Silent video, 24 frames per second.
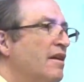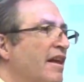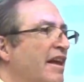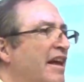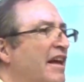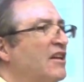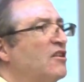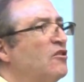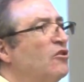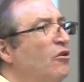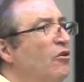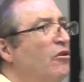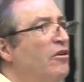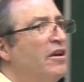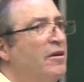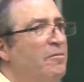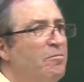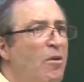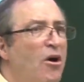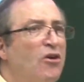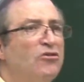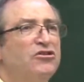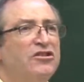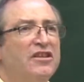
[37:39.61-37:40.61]
including
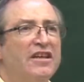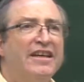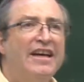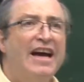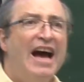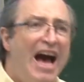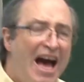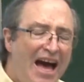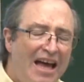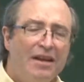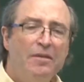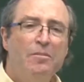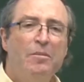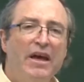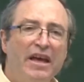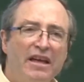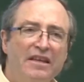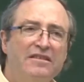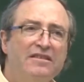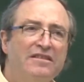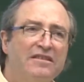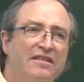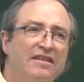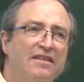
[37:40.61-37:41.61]
most
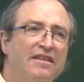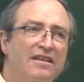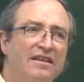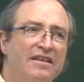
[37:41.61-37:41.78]
economists,